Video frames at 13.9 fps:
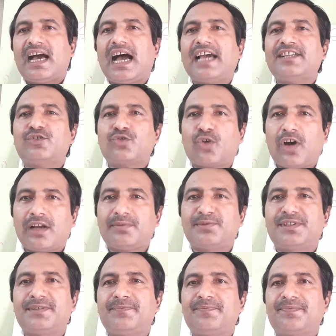I
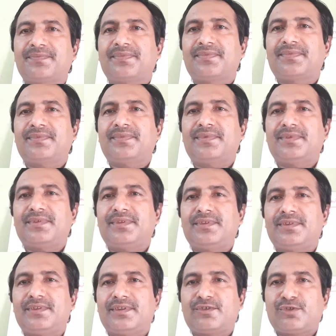solved
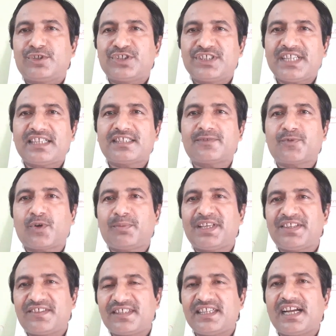questions from
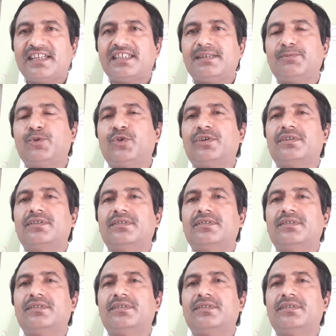NCERT book,